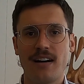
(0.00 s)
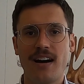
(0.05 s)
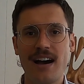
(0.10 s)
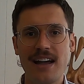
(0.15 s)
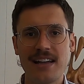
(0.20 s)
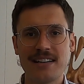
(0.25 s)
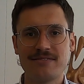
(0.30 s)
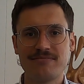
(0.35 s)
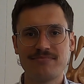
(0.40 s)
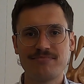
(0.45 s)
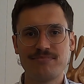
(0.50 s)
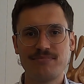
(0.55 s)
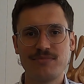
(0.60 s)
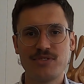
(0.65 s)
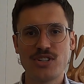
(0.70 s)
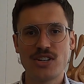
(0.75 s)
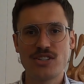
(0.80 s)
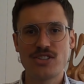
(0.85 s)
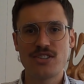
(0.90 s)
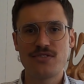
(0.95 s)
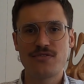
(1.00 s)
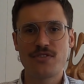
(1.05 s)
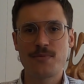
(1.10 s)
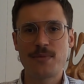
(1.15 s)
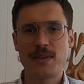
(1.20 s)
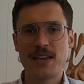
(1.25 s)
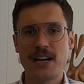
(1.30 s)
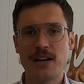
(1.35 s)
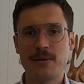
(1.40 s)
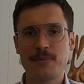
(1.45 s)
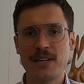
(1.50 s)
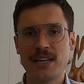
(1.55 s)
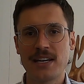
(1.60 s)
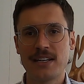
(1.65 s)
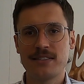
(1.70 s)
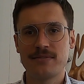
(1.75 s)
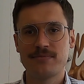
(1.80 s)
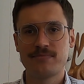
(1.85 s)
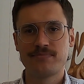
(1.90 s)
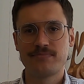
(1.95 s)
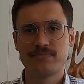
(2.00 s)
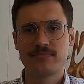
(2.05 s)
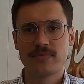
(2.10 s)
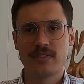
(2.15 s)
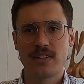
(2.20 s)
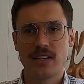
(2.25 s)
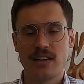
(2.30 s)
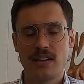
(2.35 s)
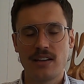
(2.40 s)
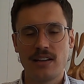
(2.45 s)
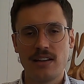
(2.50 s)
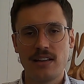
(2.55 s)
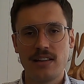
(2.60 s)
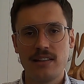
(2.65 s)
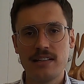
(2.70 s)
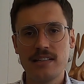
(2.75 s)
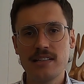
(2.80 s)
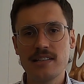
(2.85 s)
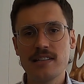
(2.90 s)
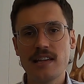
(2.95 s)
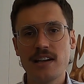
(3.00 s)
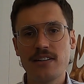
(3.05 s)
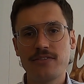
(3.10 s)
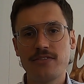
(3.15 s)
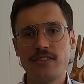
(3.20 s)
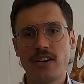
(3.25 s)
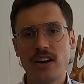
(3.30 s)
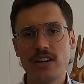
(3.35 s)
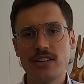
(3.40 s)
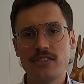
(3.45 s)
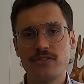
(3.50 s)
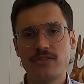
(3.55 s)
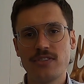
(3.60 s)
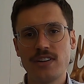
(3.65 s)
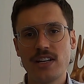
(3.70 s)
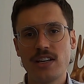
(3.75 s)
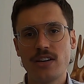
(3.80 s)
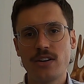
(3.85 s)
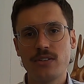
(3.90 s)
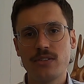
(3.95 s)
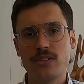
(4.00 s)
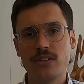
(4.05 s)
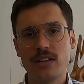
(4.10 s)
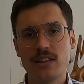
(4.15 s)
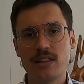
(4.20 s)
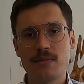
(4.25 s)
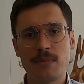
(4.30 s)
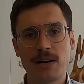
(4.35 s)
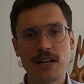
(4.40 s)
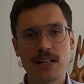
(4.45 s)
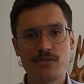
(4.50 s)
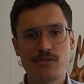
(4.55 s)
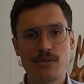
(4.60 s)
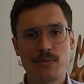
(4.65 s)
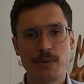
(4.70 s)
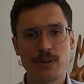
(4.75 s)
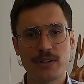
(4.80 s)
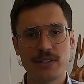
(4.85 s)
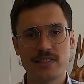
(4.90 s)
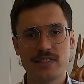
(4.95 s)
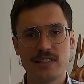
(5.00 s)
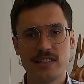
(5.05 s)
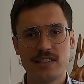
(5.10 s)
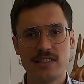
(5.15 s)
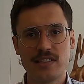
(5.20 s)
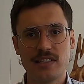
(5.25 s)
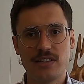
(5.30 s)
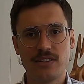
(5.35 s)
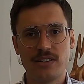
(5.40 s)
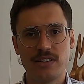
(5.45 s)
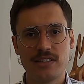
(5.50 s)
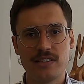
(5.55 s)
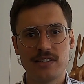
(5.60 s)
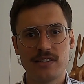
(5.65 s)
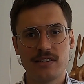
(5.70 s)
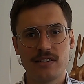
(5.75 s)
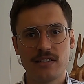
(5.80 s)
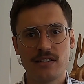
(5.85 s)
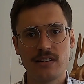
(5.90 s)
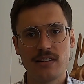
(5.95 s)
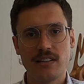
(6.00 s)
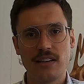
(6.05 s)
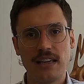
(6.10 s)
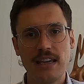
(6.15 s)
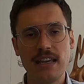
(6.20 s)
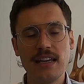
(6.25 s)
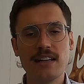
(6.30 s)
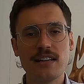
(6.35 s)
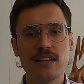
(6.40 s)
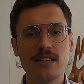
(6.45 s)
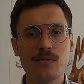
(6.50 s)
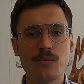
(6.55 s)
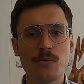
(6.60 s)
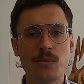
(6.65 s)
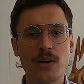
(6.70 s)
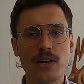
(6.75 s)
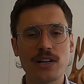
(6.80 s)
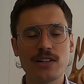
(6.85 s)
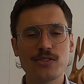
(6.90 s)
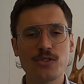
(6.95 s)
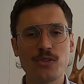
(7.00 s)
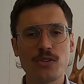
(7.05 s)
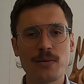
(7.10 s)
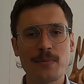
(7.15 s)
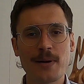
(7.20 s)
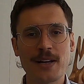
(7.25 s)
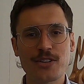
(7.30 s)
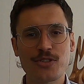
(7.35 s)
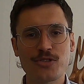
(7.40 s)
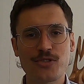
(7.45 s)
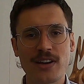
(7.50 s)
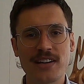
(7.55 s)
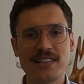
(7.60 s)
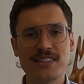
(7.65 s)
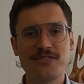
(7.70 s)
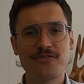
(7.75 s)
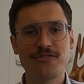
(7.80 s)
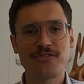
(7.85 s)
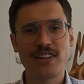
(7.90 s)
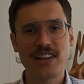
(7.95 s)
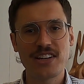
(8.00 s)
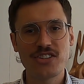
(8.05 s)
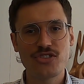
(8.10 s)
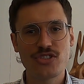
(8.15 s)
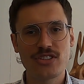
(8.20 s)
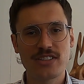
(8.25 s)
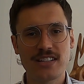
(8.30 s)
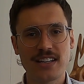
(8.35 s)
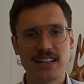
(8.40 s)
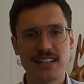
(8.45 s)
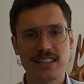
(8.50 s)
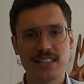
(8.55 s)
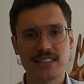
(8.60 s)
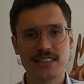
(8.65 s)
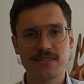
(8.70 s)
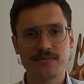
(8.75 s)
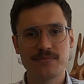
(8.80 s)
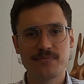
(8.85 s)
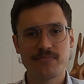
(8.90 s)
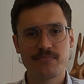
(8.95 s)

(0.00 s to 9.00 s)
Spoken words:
Hi, Gigi from the RBA. This is our final video in the monetary policy series. In it, we're going to talk about Australia's inflation target.